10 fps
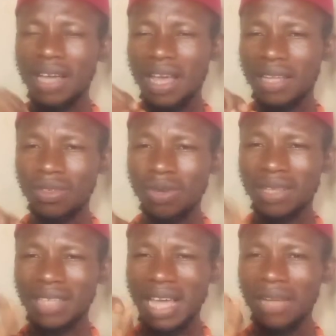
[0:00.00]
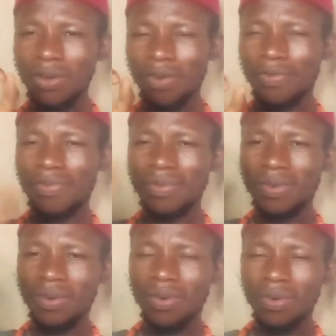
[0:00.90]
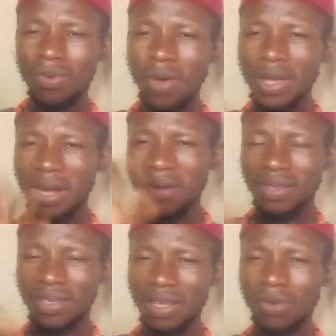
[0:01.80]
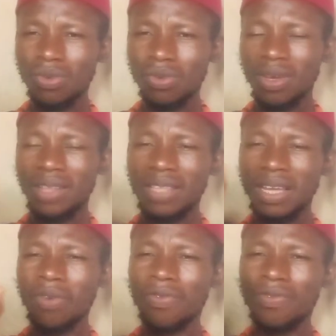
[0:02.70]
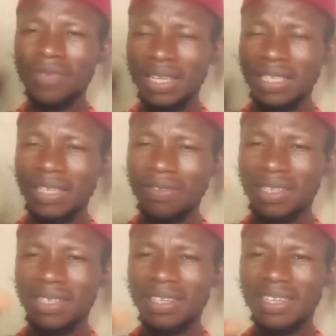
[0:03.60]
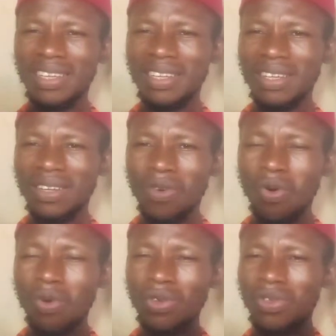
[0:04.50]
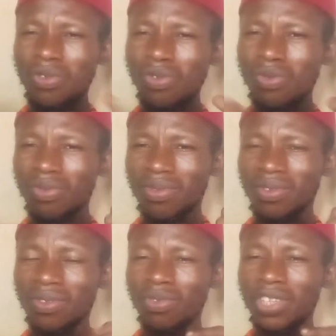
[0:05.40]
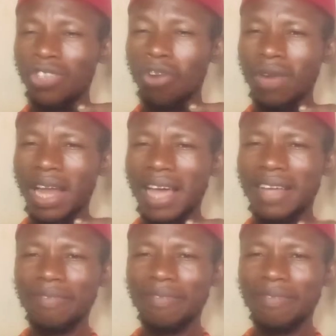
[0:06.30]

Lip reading: and you are tired of going around in circles or you're tired of negativity holding you to the jugular,